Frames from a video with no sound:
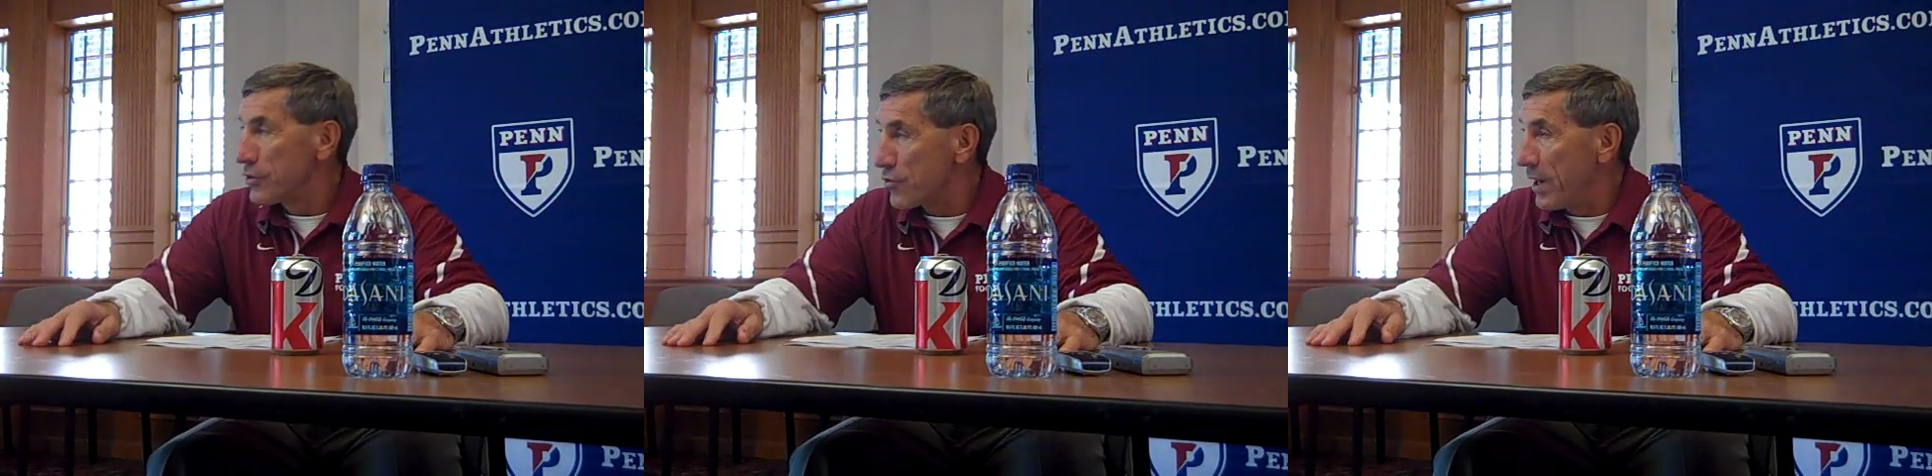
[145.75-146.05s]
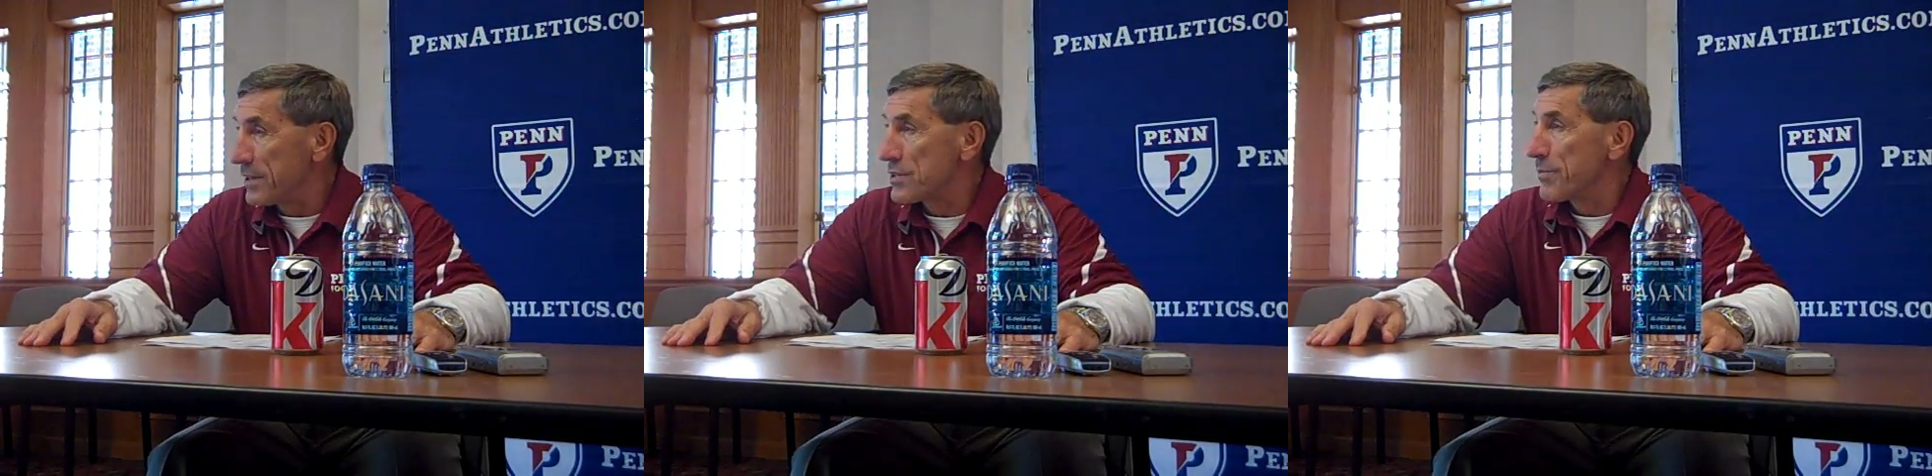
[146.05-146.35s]

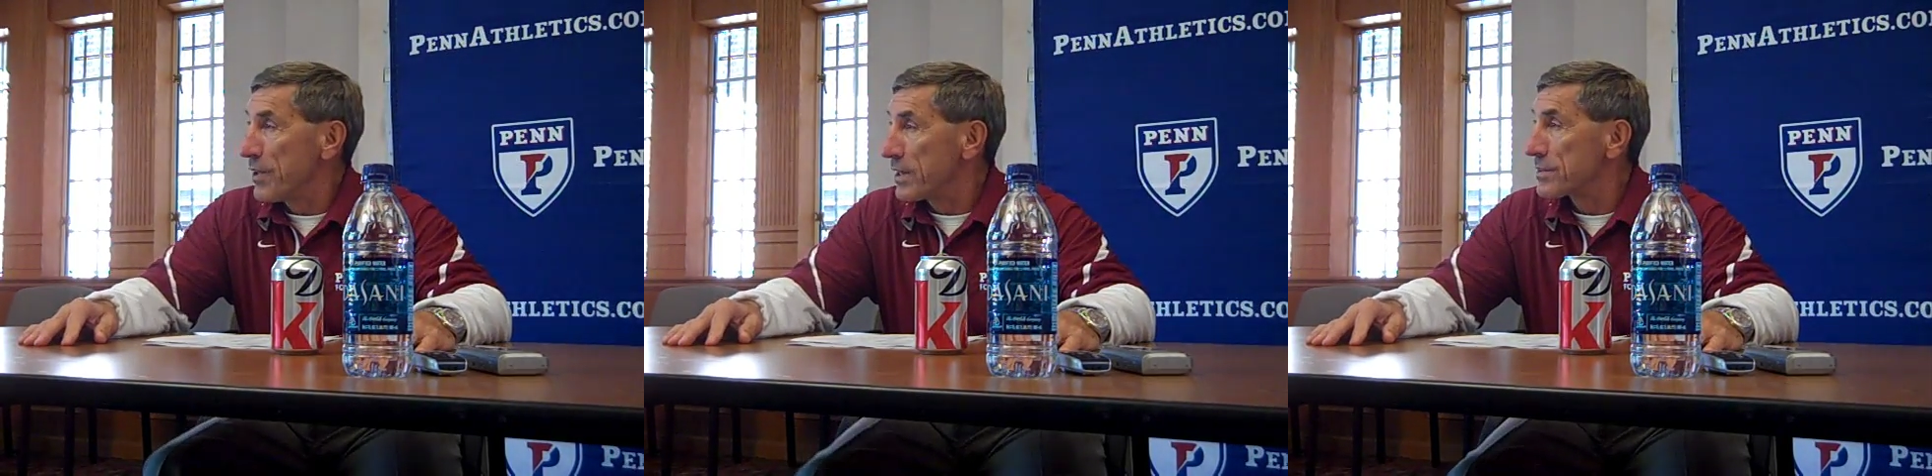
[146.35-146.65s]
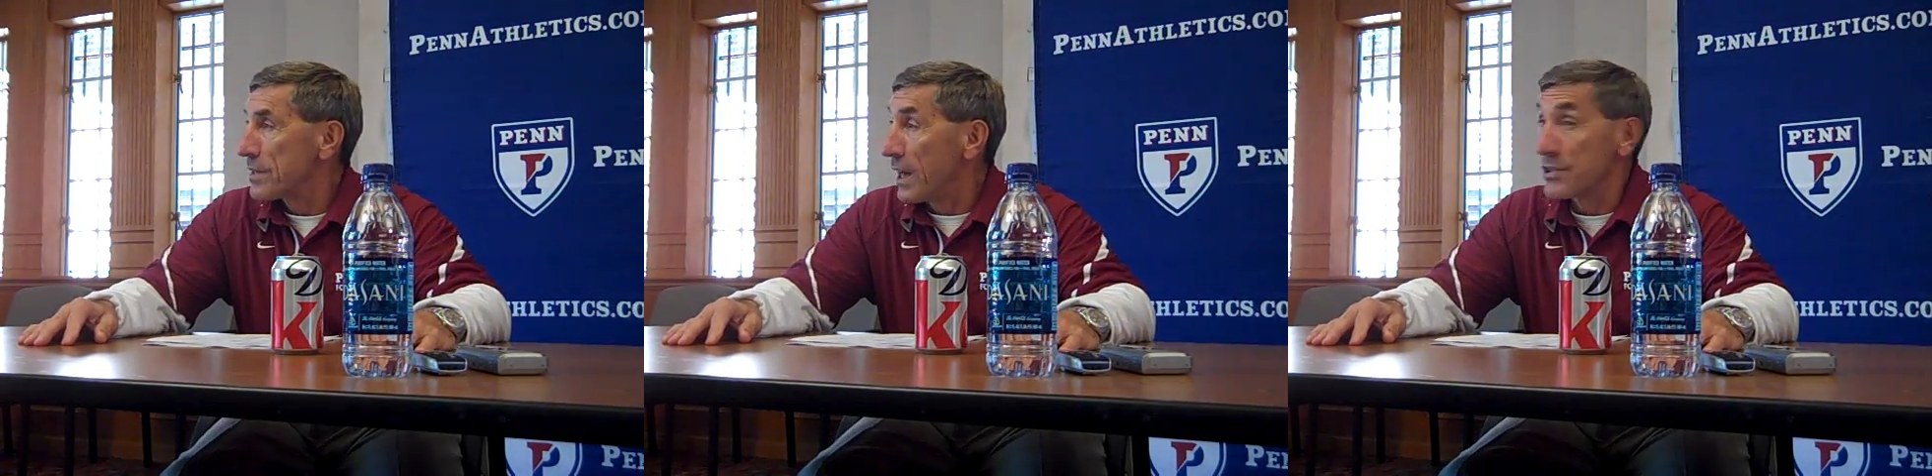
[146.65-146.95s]
trying some
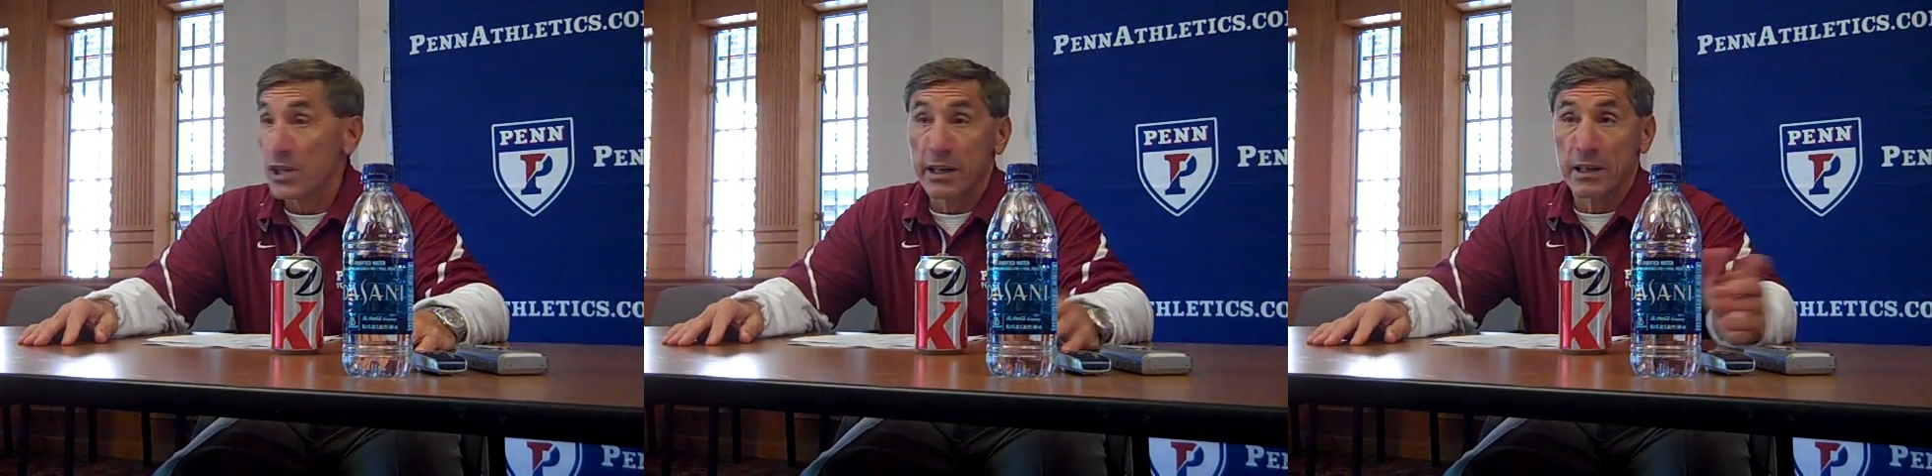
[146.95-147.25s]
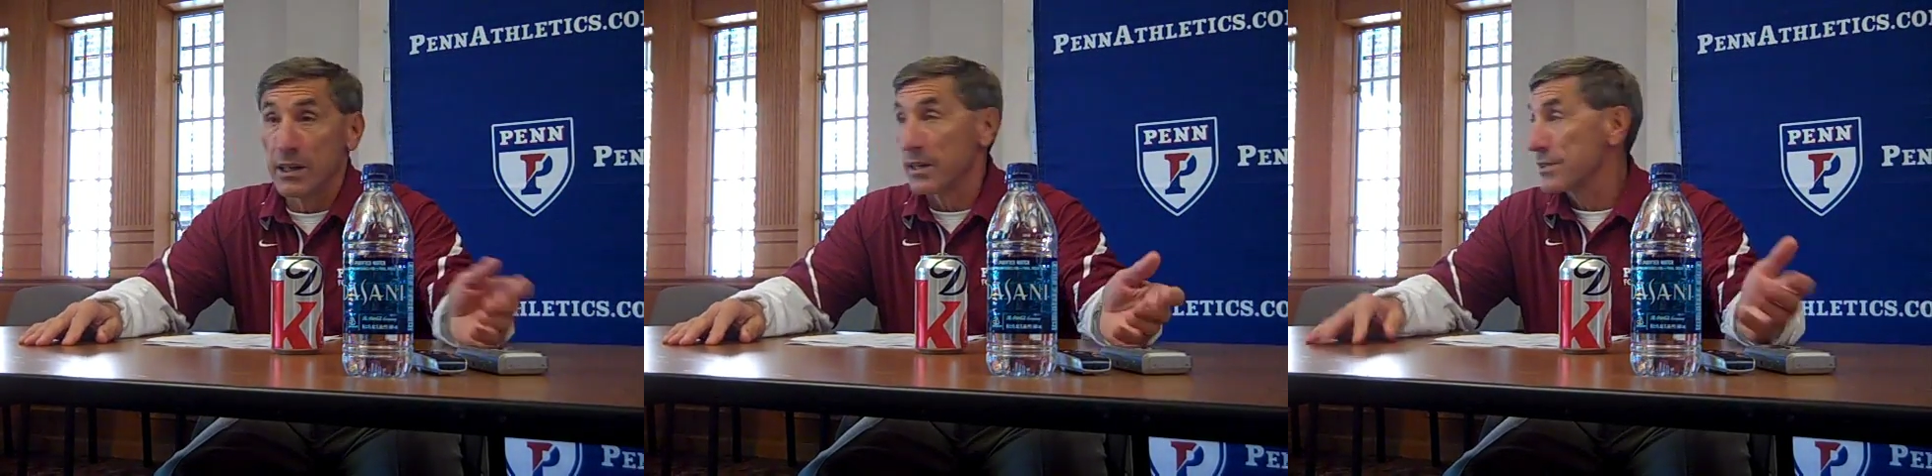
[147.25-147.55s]
things,
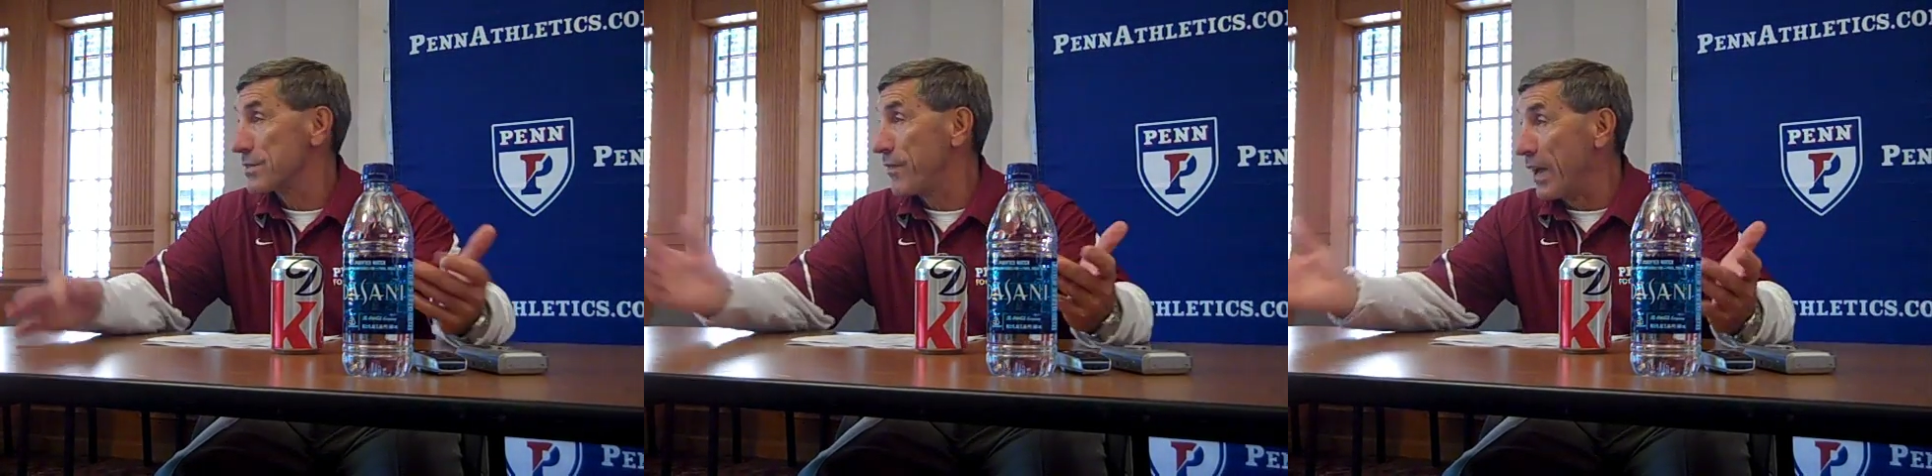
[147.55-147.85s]
onside kicks,